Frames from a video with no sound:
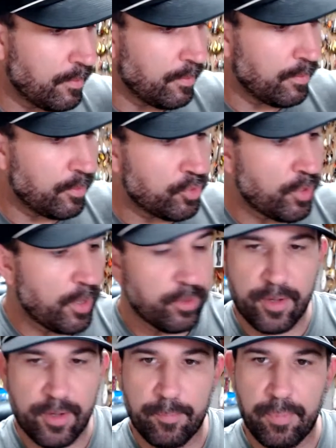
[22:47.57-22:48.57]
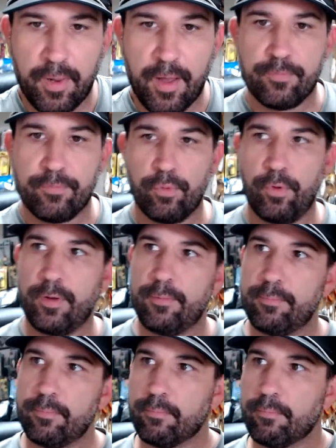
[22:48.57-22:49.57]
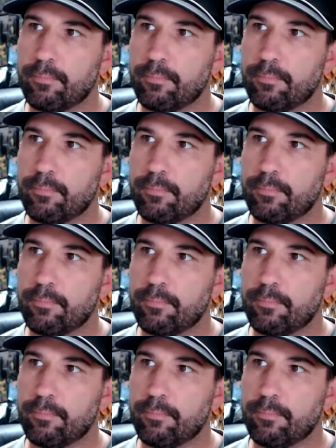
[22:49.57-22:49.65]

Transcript: The trout looks like a block of wood.